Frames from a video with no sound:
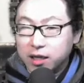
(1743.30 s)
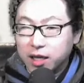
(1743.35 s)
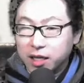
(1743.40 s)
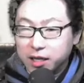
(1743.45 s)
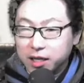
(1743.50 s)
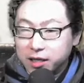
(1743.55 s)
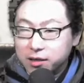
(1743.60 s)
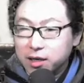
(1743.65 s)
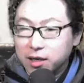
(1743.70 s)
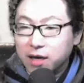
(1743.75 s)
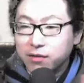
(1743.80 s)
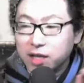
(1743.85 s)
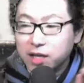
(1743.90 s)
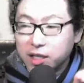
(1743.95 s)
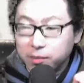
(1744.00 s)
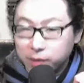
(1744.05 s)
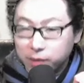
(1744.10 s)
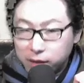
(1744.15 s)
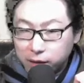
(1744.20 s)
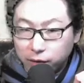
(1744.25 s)
They didn't have any
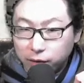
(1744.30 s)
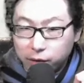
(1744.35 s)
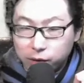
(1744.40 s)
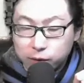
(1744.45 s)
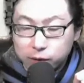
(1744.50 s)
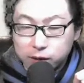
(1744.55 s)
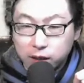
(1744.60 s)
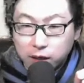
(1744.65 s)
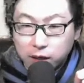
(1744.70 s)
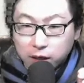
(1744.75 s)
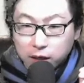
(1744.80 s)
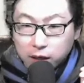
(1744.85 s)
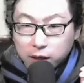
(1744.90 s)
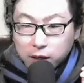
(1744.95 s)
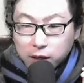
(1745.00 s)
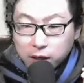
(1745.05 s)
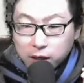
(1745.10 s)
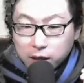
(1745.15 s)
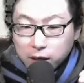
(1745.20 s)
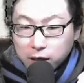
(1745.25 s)
materials.
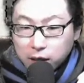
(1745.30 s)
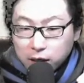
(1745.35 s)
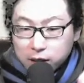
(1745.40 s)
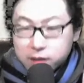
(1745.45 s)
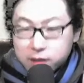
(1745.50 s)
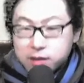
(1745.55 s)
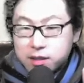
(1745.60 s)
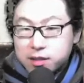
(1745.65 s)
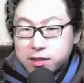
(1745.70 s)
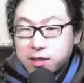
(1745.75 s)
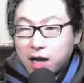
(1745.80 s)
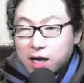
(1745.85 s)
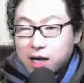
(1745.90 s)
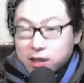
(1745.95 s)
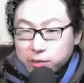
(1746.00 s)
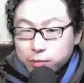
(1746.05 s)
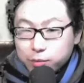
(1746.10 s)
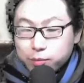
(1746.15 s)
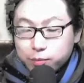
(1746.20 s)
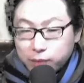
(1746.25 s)
It's the sign
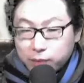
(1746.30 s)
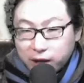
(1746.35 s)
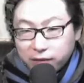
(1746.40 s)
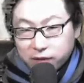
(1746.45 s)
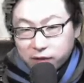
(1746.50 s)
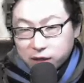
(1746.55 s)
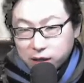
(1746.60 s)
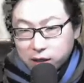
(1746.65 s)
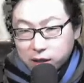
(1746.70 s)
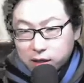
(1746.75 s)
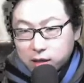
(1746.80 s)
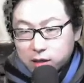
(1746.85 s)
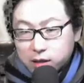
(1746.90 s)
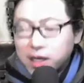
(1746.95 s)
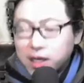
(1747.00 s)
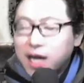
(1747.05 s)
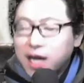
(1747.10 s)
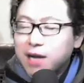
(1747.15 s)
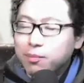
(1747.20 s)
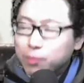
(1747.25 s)
of poverty,
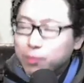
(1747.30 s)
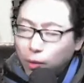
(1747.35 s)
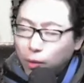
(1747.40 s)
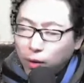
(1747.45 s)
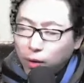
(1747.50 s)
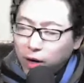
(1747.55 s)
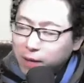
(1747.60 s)
not a poor.